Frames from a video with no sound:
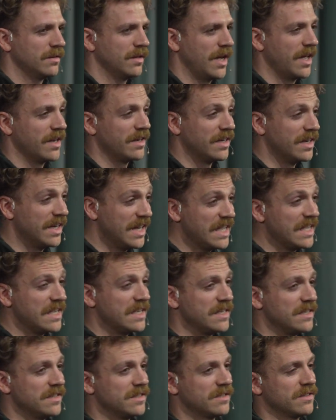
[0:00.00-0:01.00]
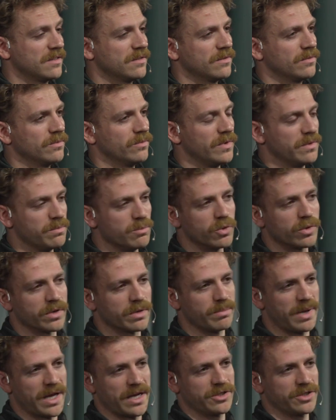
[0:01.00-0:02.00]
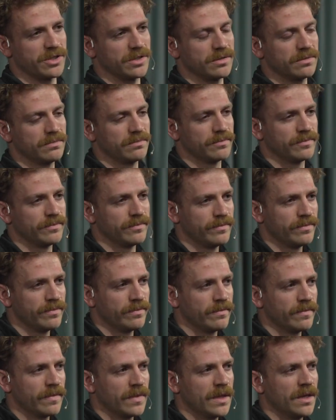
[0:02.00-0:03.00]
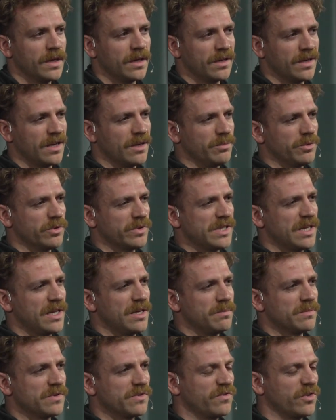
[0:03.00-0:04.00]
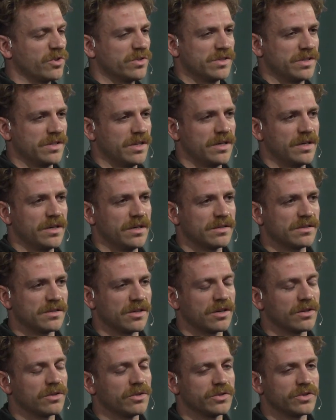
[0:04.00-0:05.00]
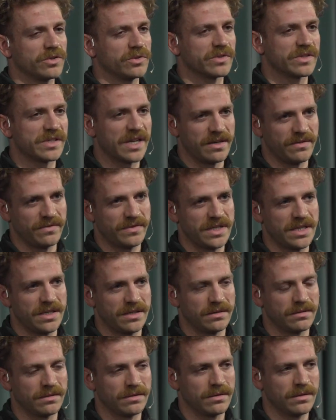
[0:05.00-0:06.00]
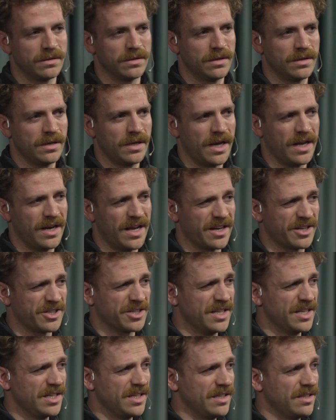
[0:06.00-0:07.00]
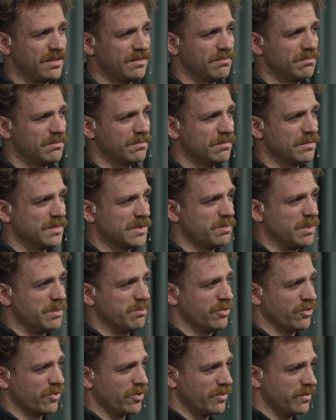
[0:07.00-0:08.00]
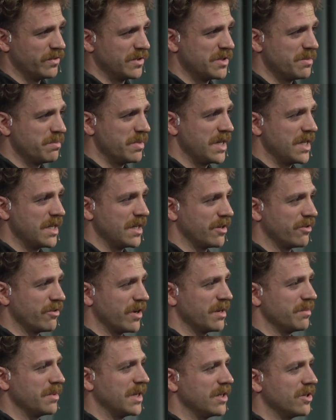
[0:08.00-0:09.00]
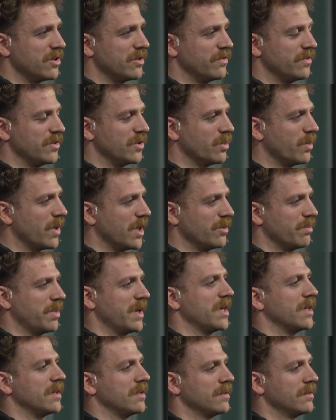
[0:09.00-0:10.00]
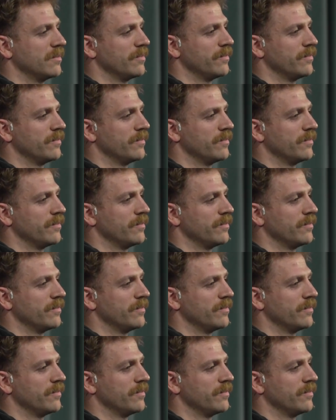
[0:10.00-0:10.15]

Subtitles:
and lead with more compassion? It can help your teams foster psychological safety, and actually it's been proven to be incredibly good for your well-being.